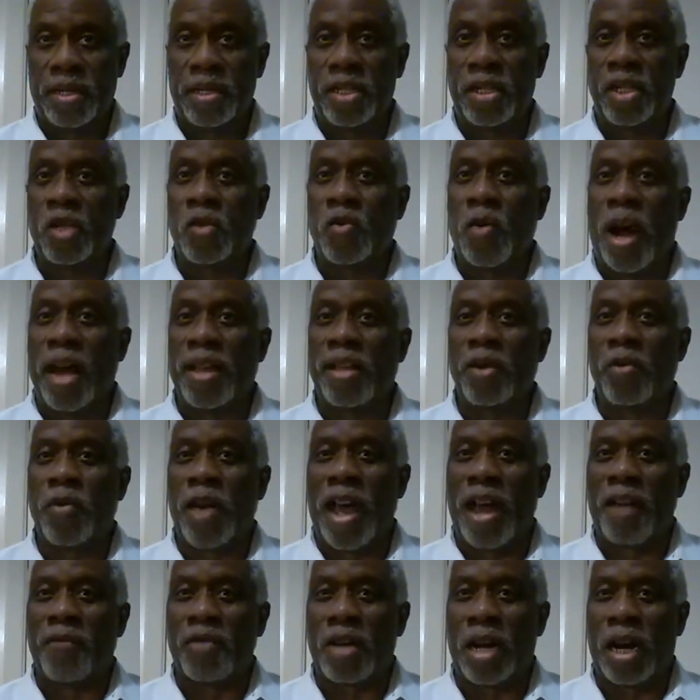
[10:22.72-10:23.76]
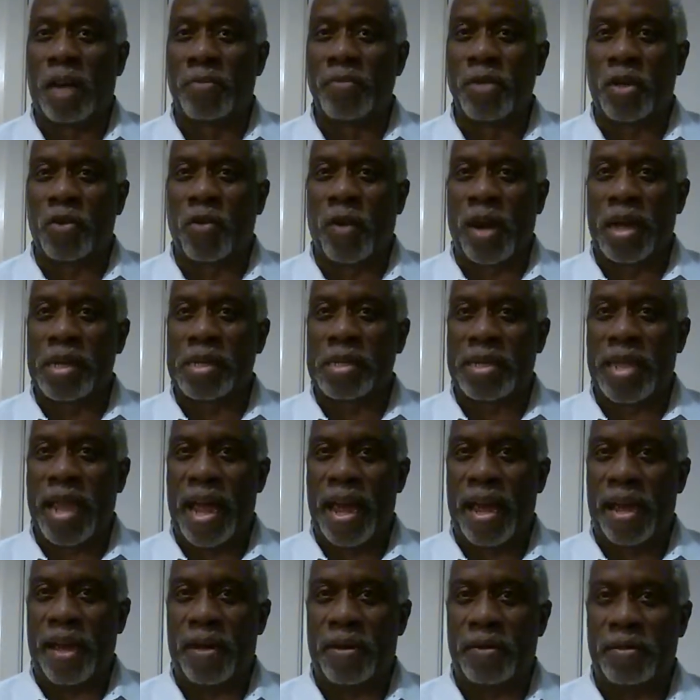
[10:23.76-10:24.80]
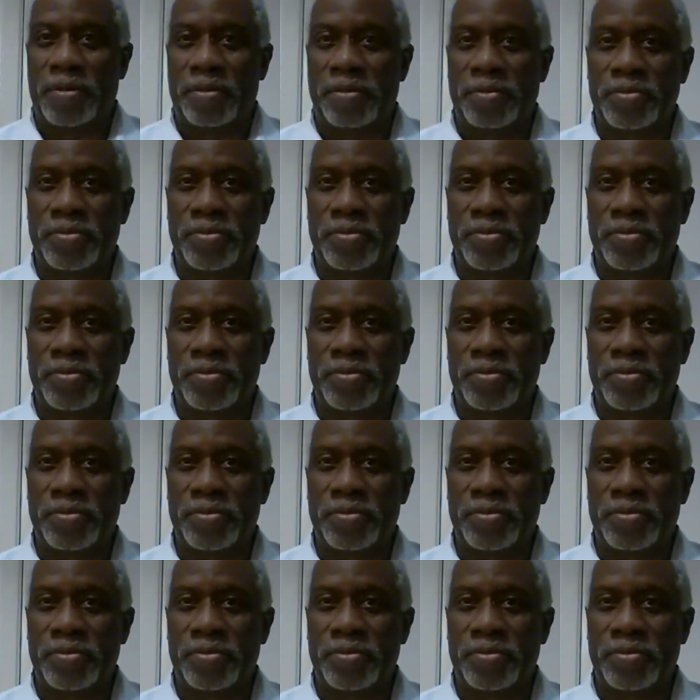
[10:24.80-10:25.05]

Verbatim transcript: You are you have come to Christ now.